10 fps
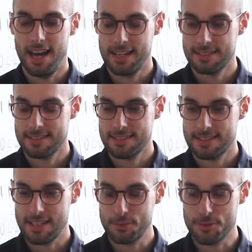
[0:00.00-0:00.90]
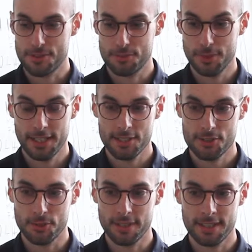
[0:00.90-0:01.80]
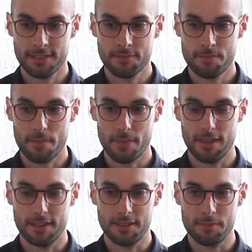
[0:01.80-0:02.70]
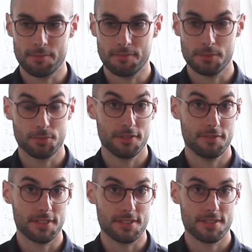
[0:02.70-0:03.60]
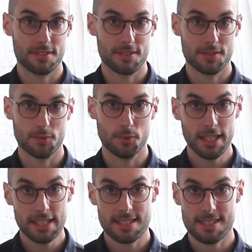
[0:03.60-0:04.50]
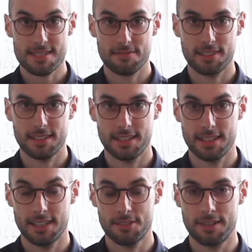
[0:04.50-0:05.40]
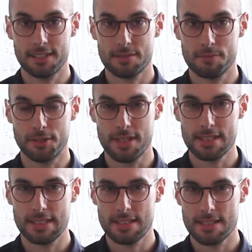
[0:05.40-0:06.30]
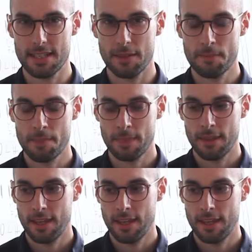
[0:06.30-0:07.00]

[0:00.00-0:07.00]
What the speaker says: And I was really enjoying the previous weeks here at my residency.